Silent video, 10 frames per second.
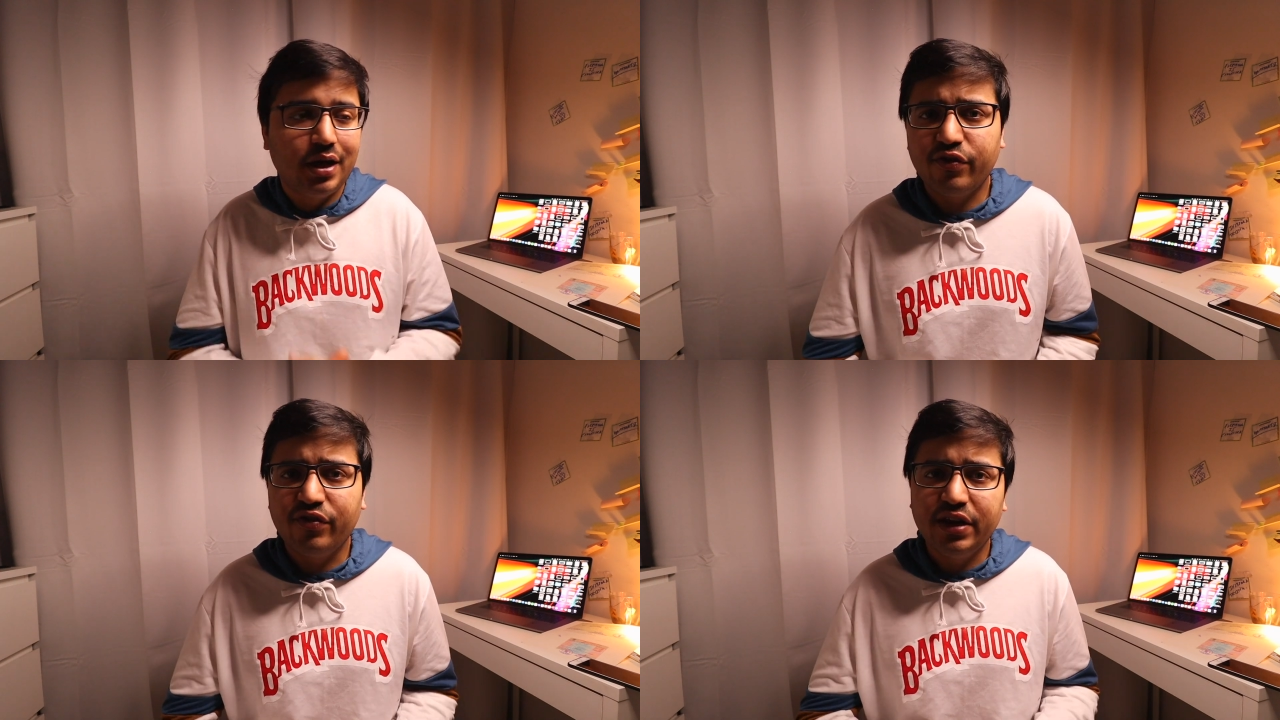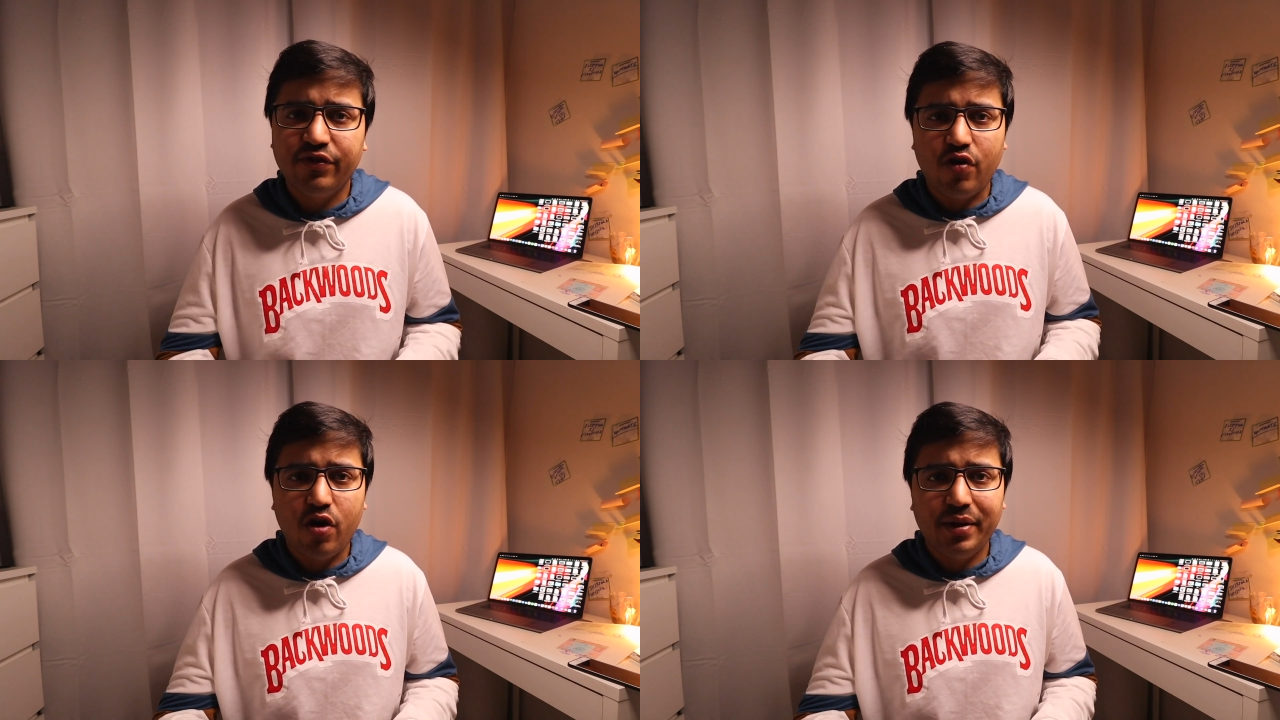to fill a
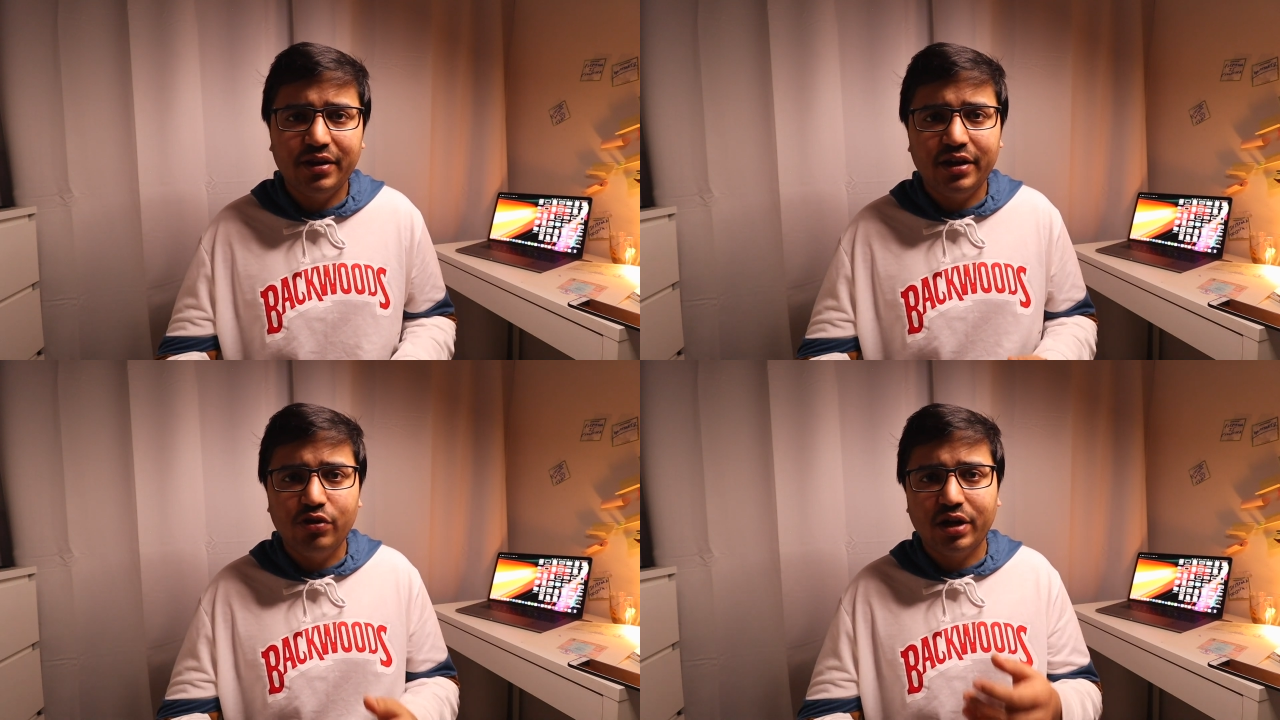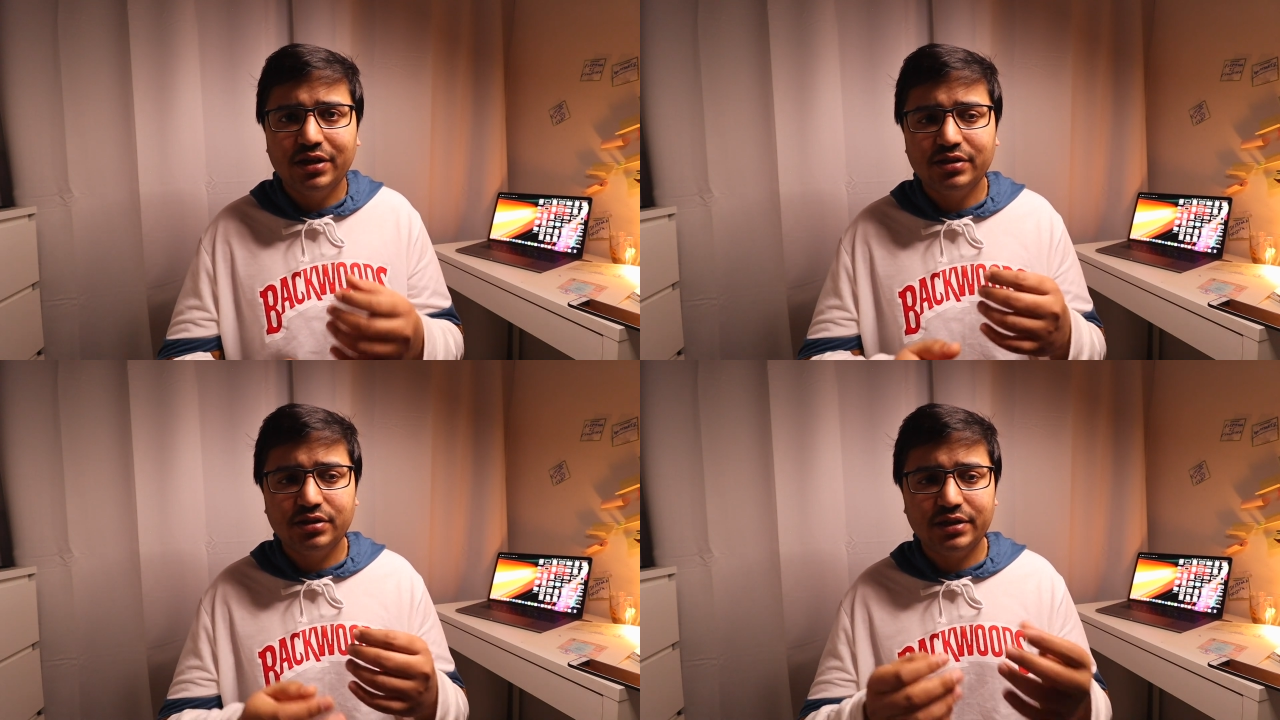form, and then you
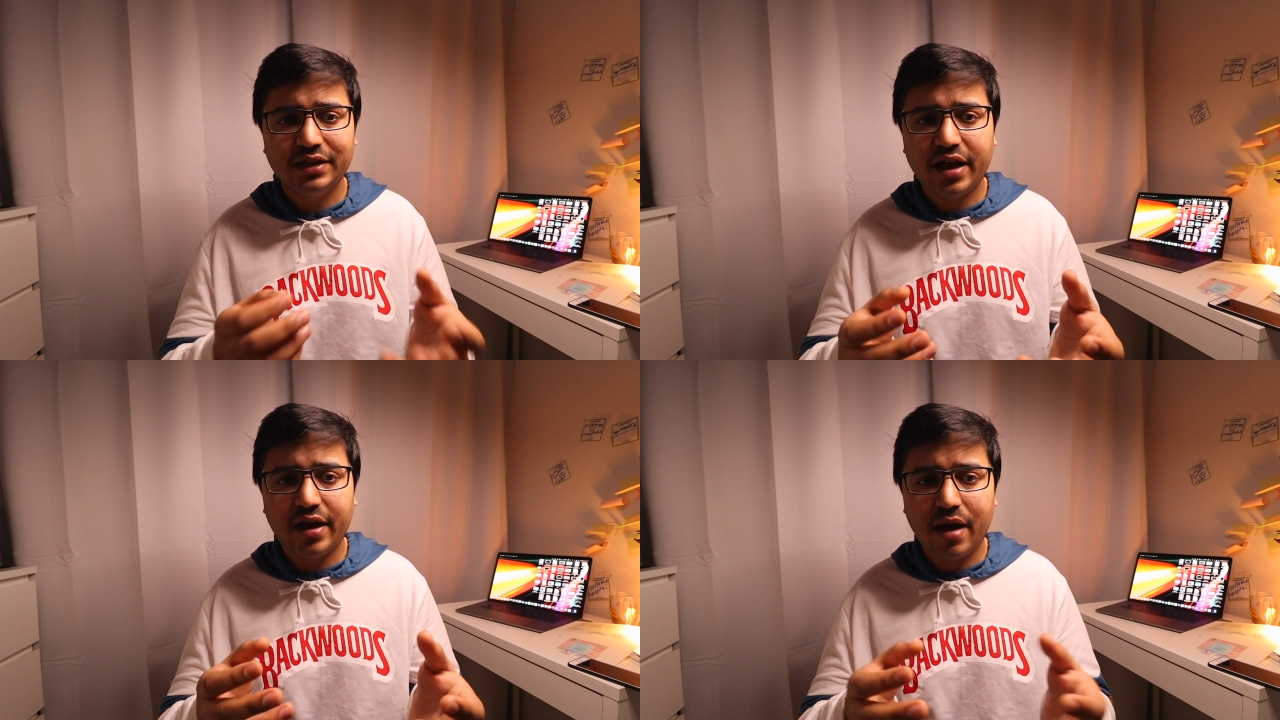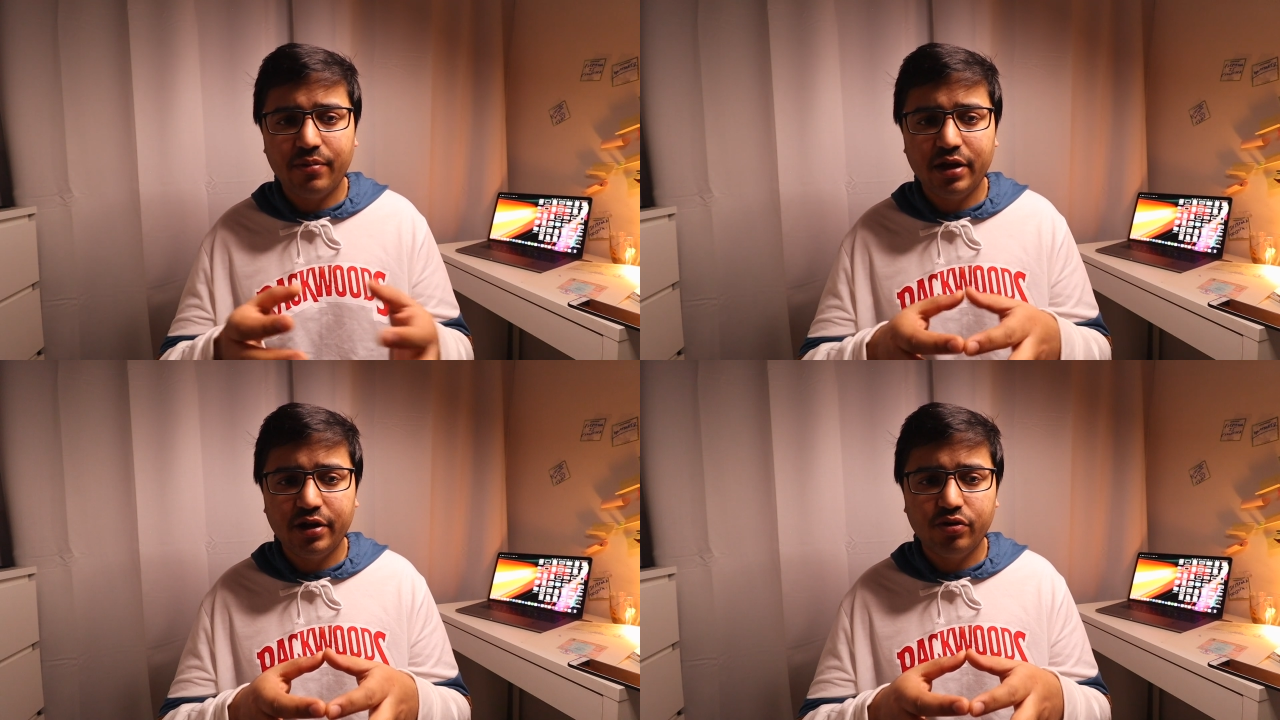can just say that I'm
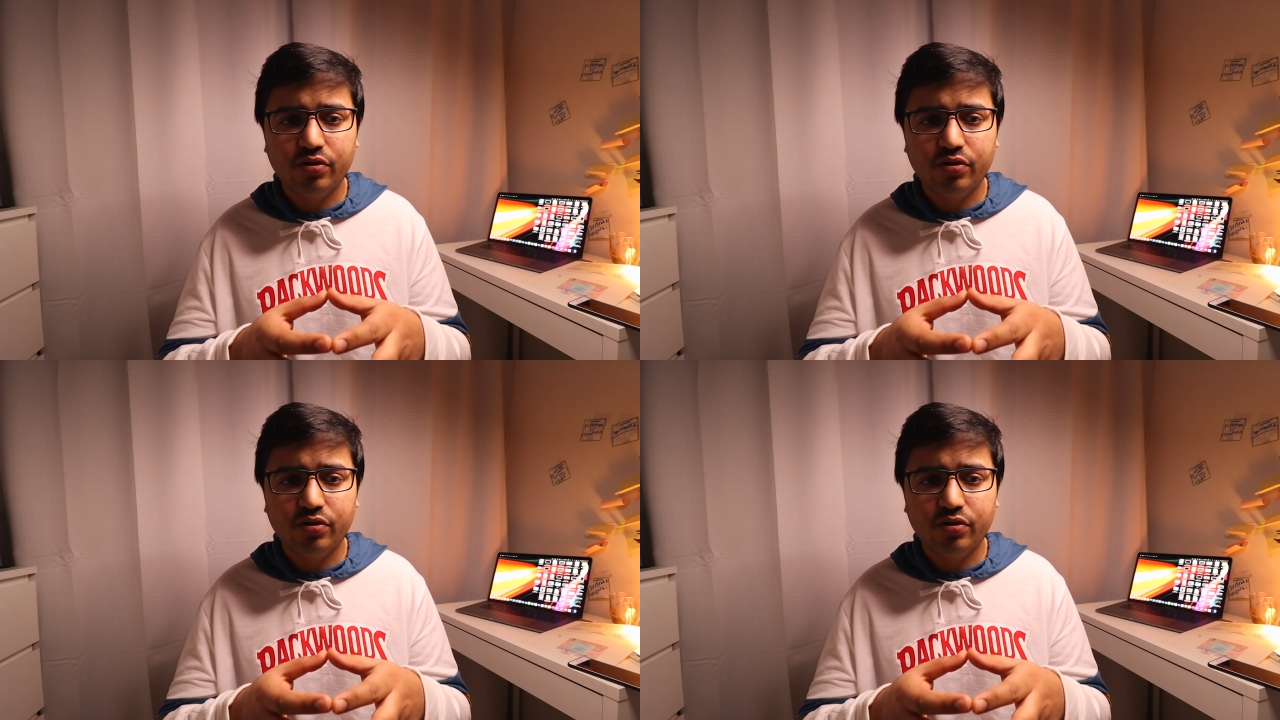here